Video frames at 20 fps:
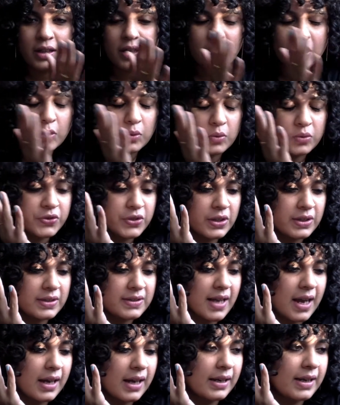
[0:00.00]
He knows
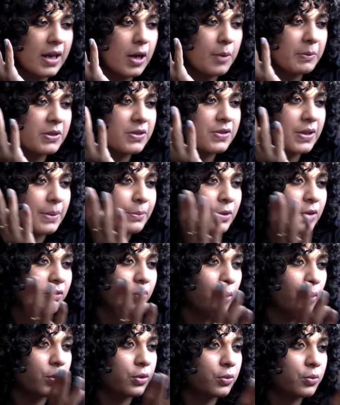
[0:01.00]
exactly how much time to
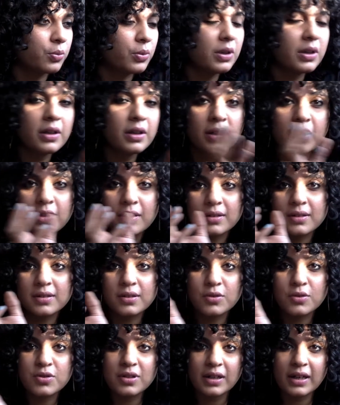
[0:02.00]
devote to work, to
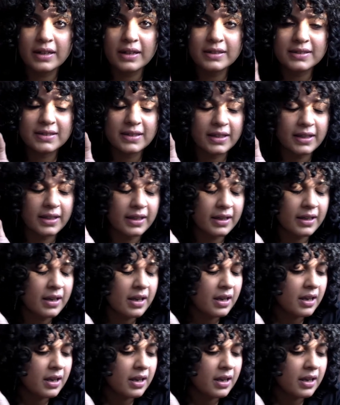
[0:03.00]
socializing.